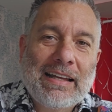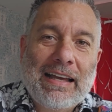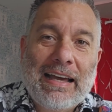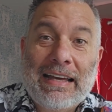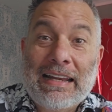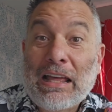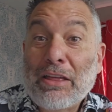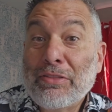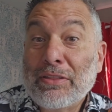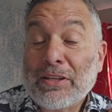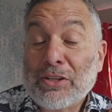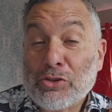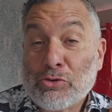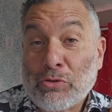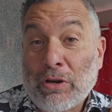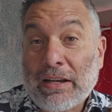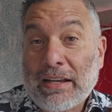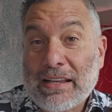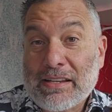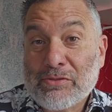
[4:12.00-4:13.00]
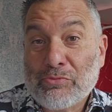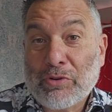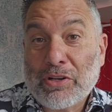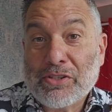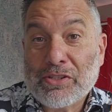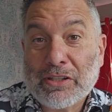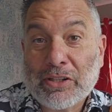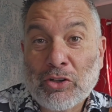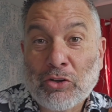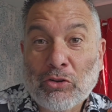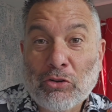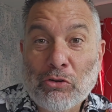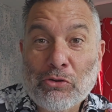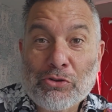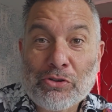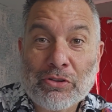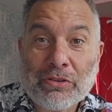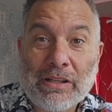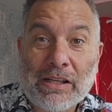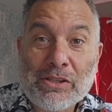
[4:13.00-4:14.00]
And I think Trent has reached the
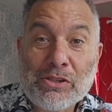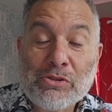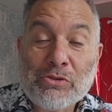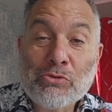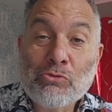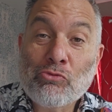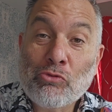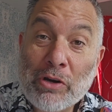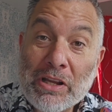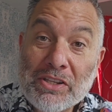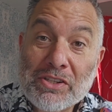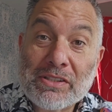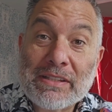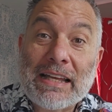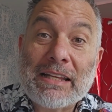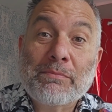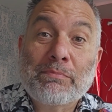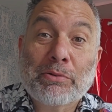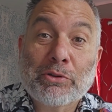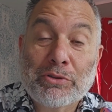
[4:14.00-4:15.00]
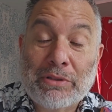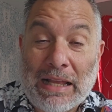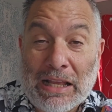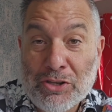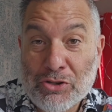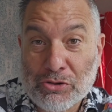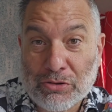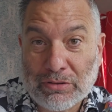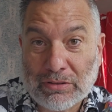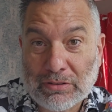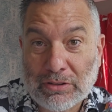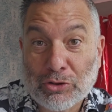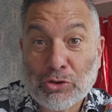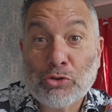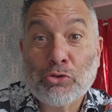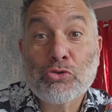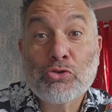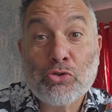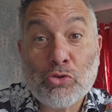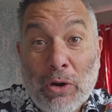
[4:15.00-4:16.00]
conclusion that to reach that potential,
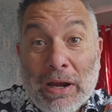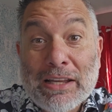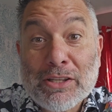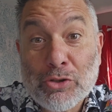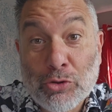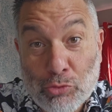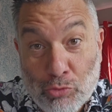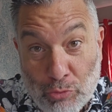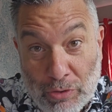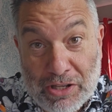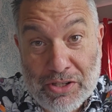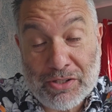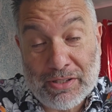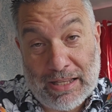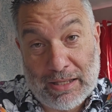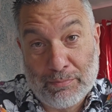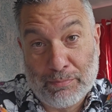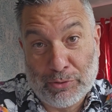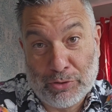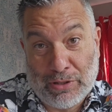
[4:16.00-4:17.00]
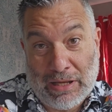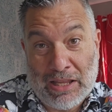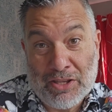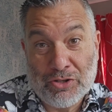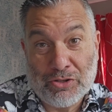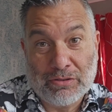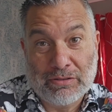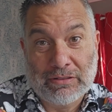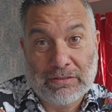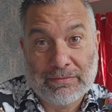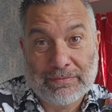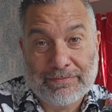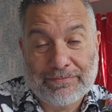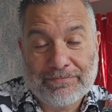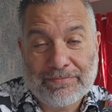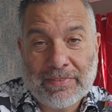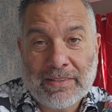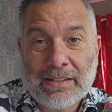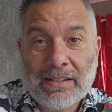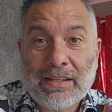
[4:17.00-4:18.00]
to try to reach that potential,
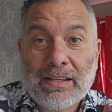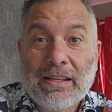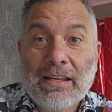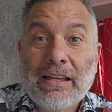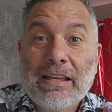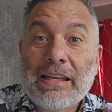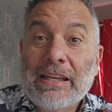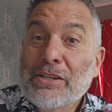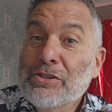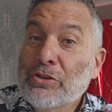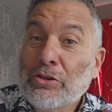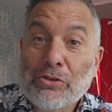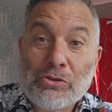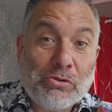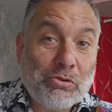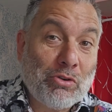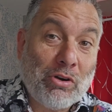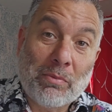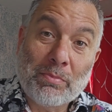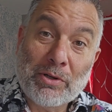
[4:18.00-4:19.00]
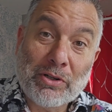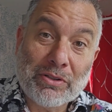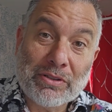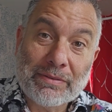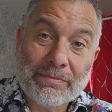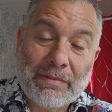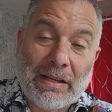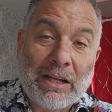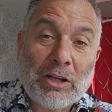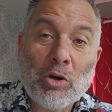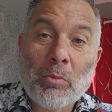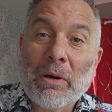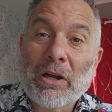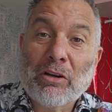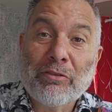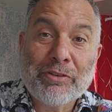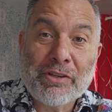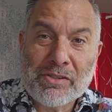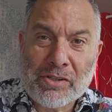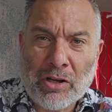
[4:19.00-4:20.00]
he's got to go abroad and come out
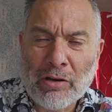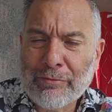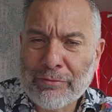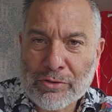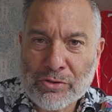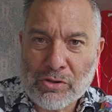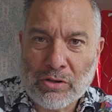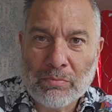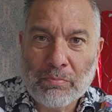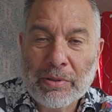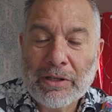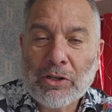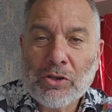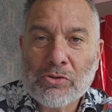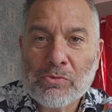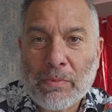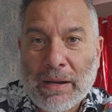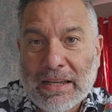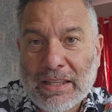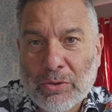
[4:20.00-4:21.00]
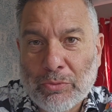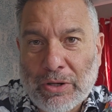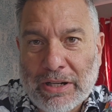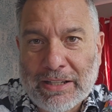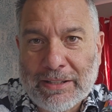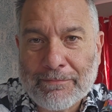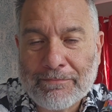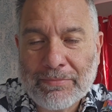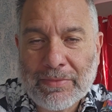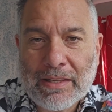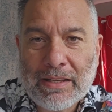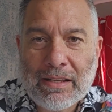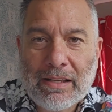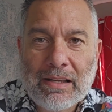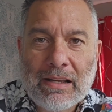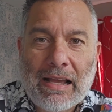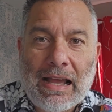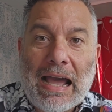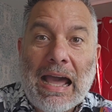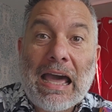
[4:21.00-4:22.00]
of his comfort zone. Because, by the way,
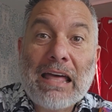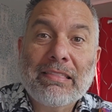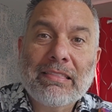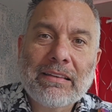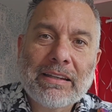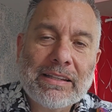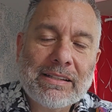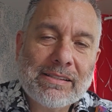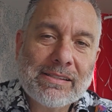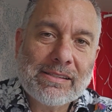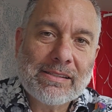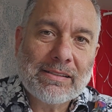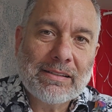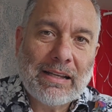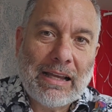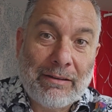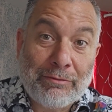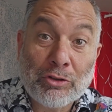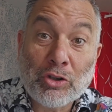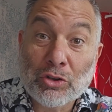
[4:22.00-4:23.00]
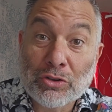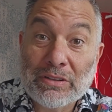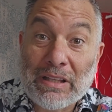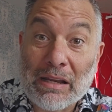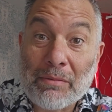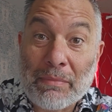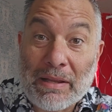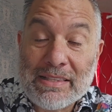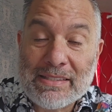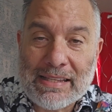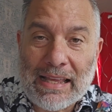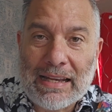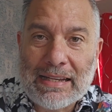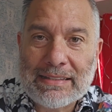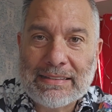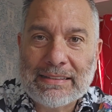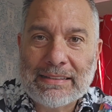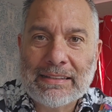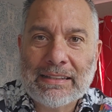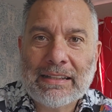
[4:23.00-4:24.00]
athletes have got that
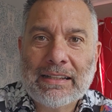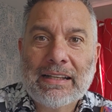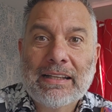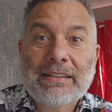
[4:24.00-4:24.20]
mentality.